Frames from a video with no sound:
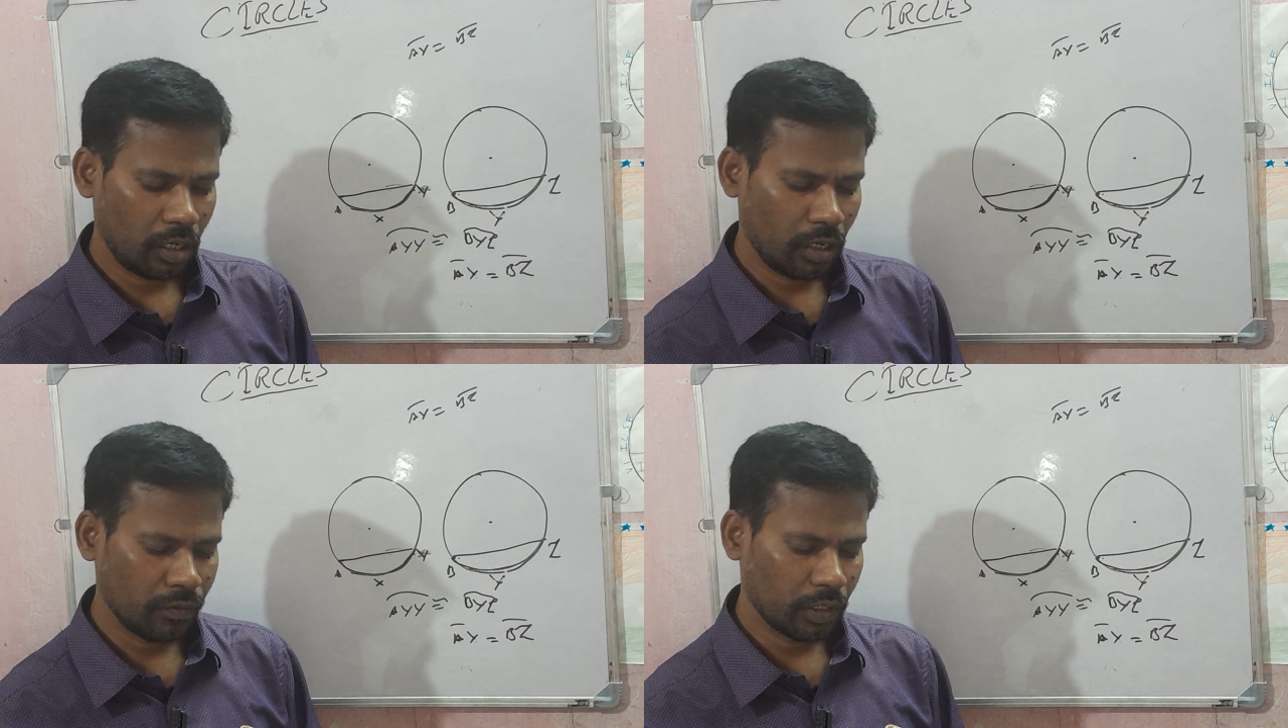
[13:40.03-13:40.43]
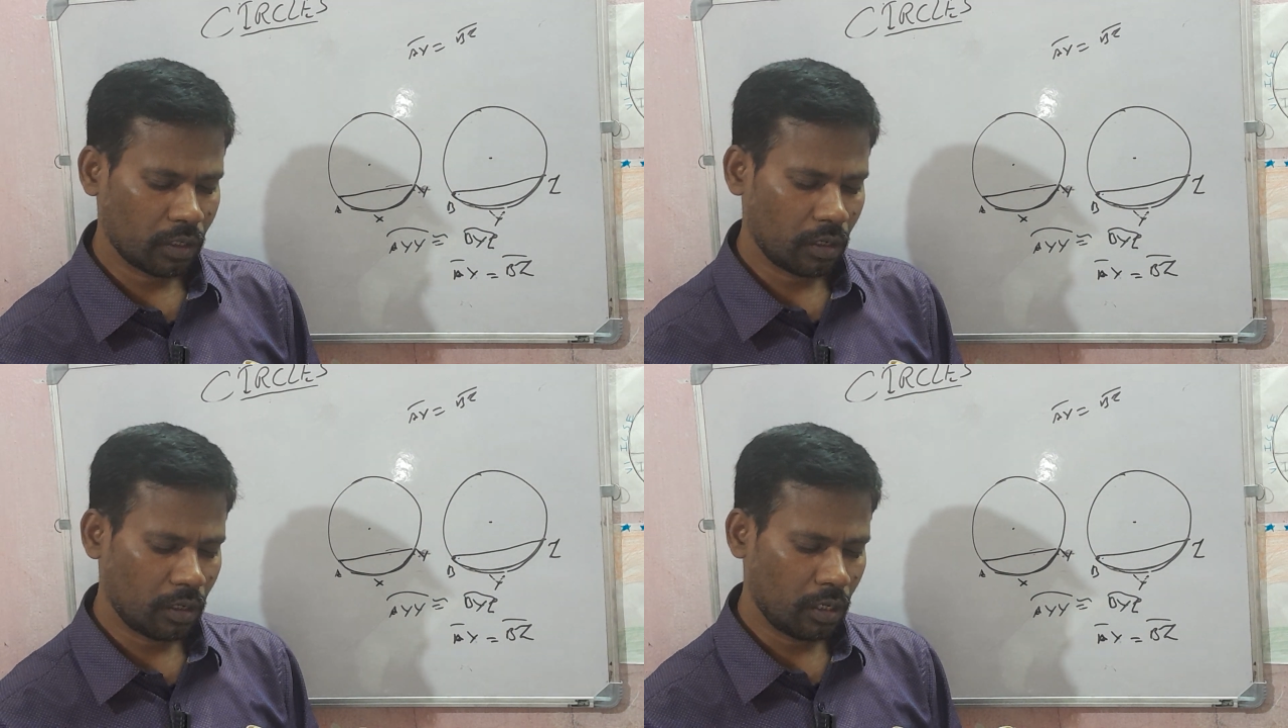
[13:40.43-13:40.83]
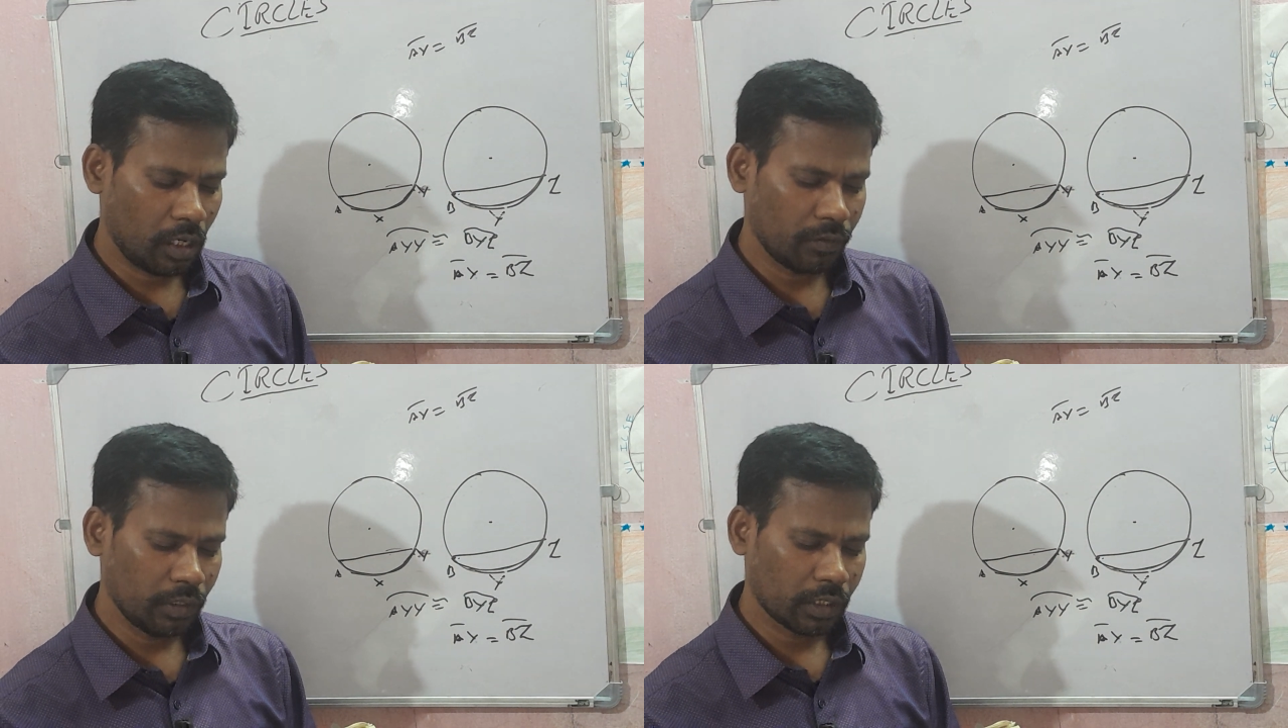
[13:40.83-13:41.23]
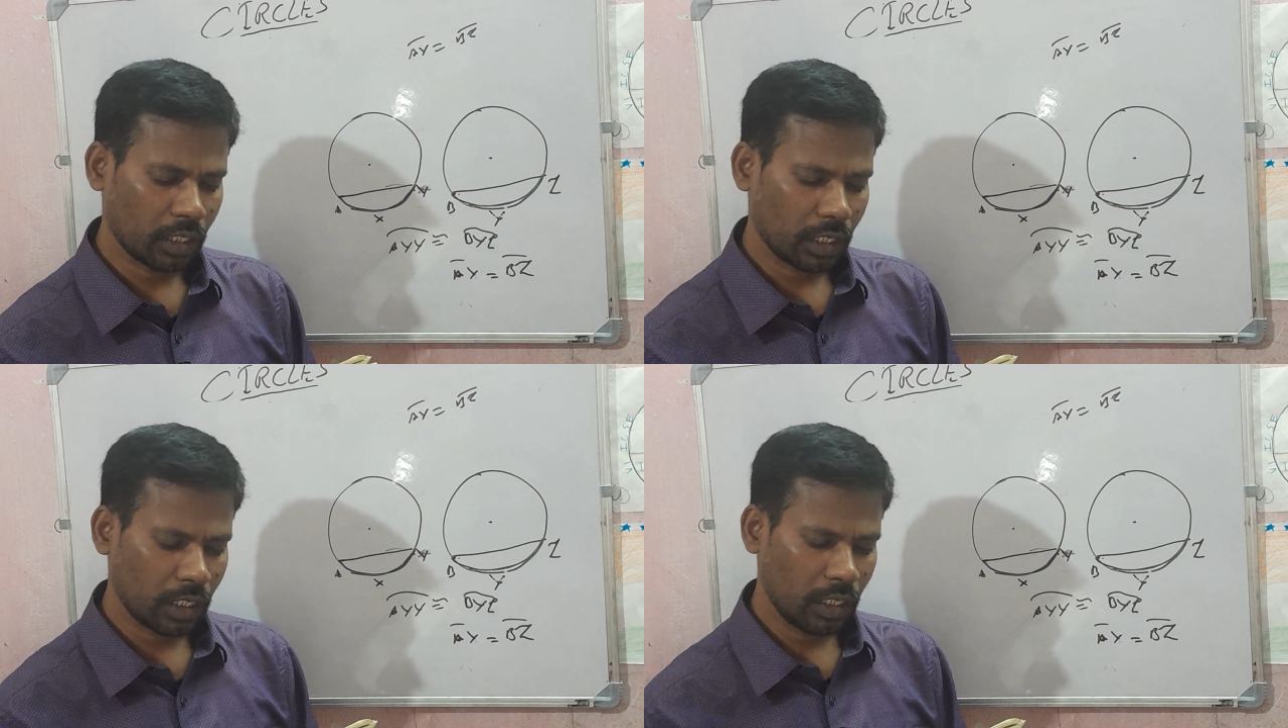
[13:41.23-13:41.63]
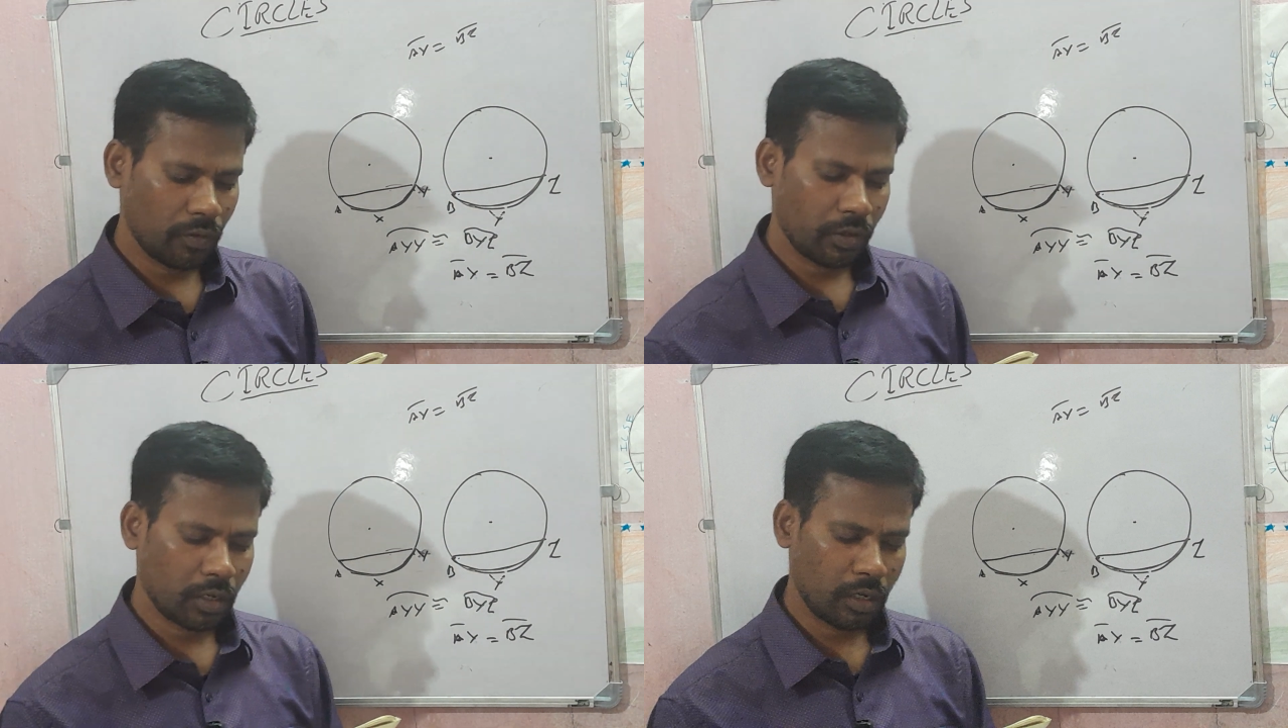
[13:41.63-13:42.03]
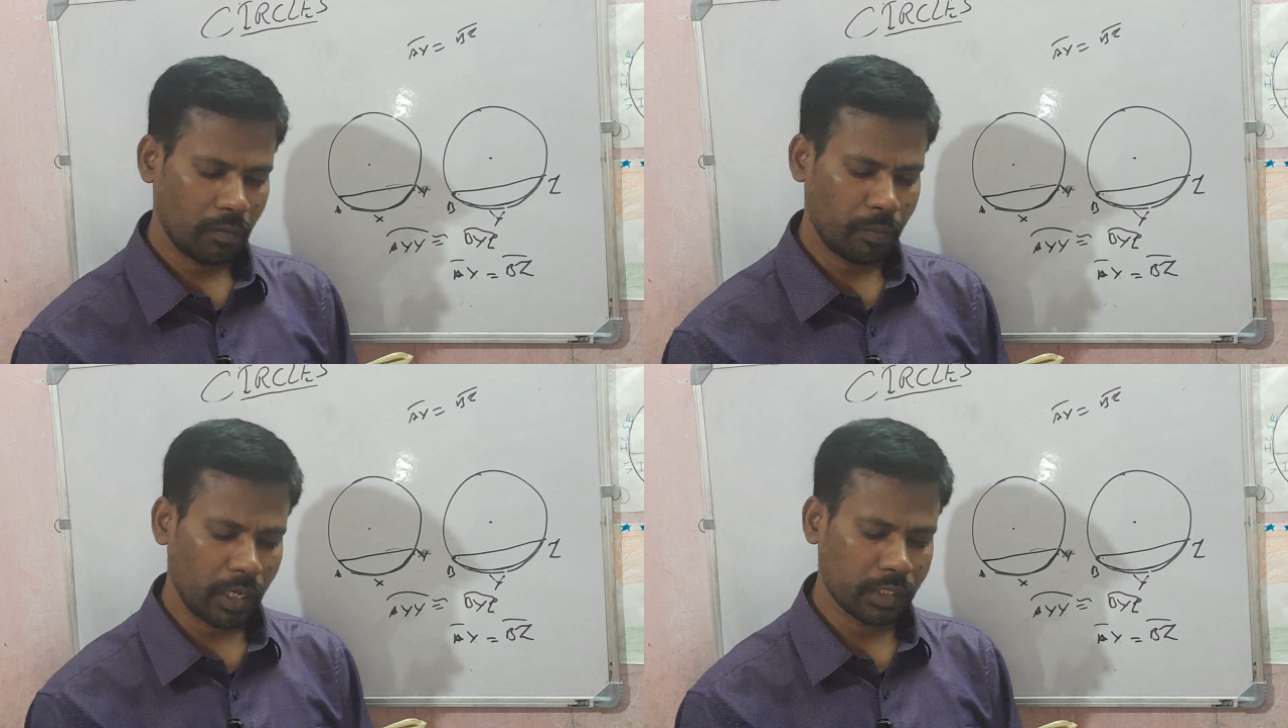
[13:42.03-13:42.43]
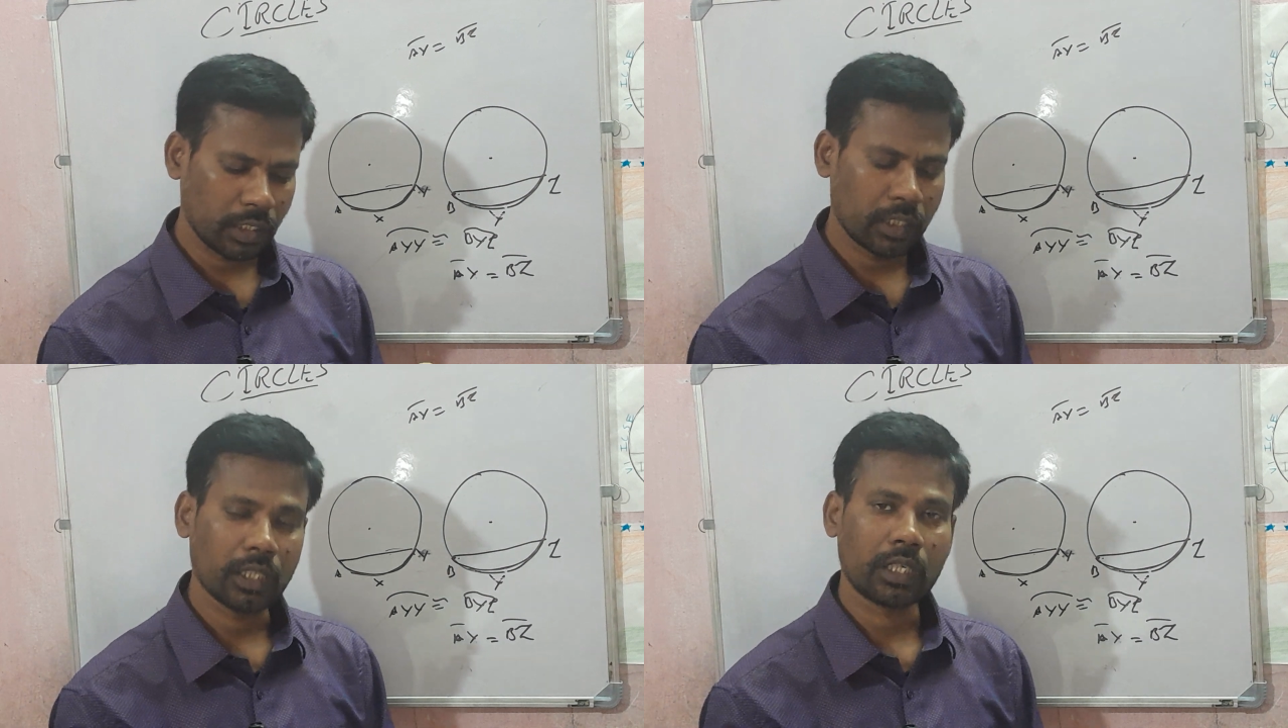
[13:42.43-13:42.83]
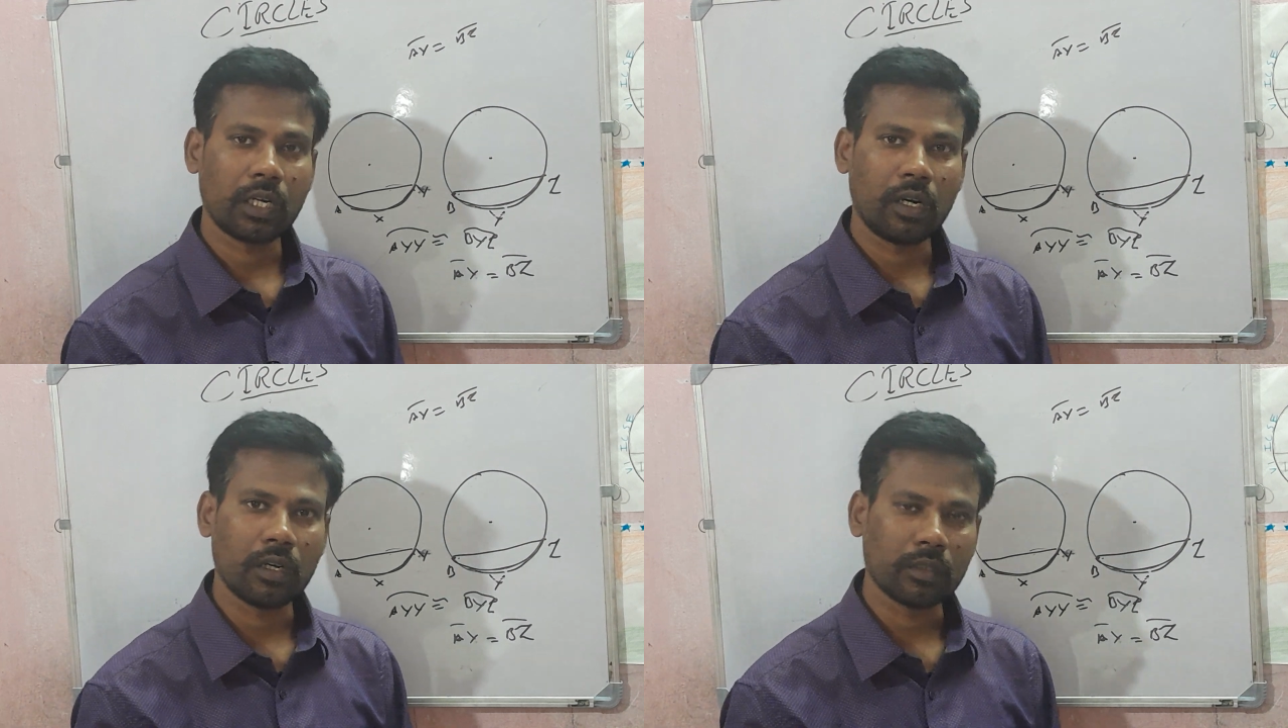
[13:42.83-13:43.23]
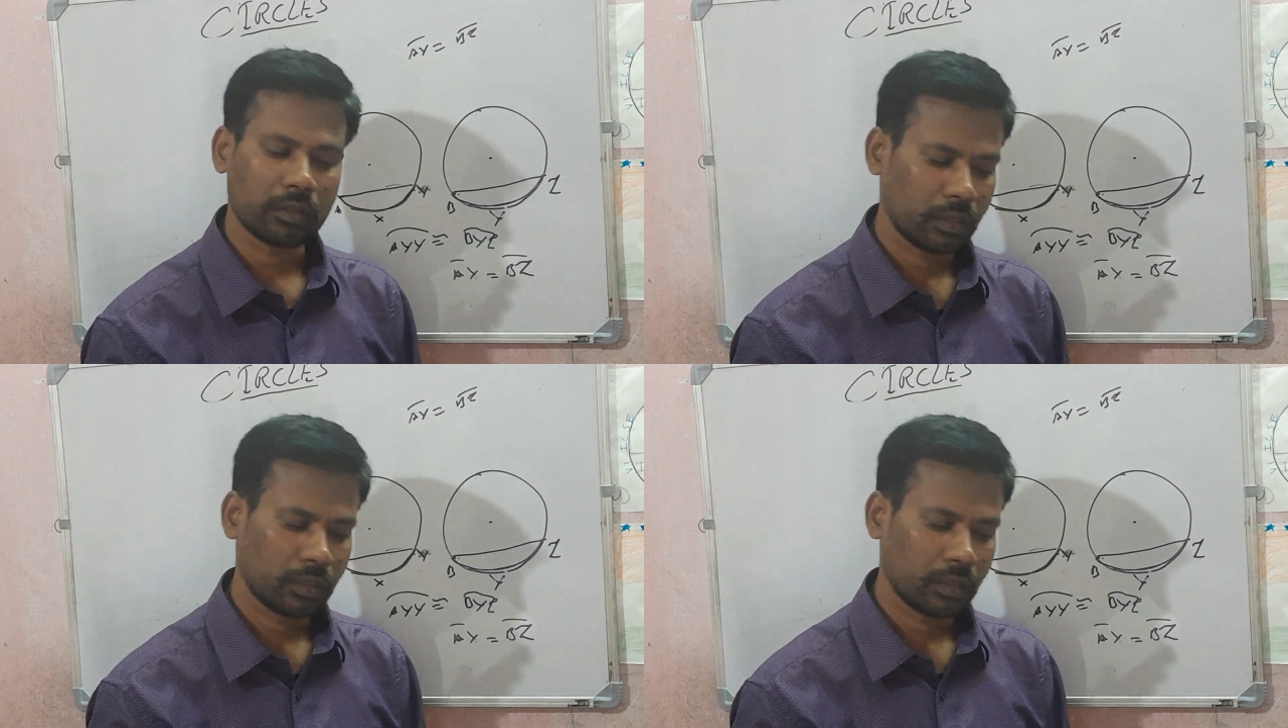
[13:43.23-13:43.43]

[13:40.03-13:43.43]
of the circle of a chord bisects the chord.